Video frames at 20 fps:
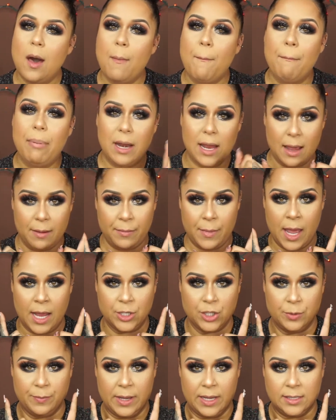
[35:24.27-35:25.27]
but I'm
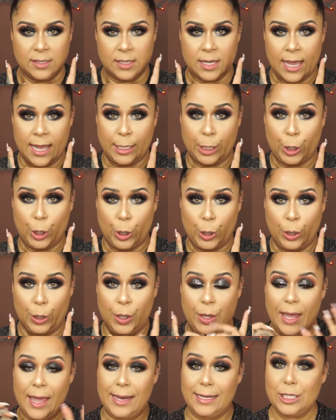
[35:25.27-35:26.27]
not your basic kind of
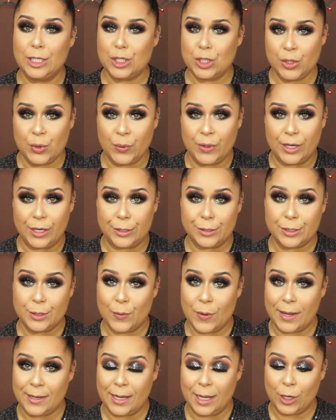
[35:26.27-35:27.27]
girl, and it's New Year, so
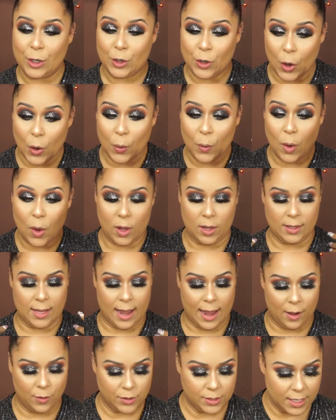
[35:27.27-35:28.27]
why not go all
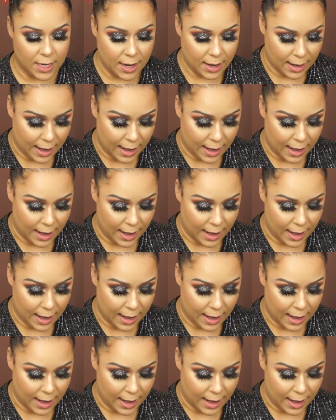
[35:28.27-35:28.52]
out?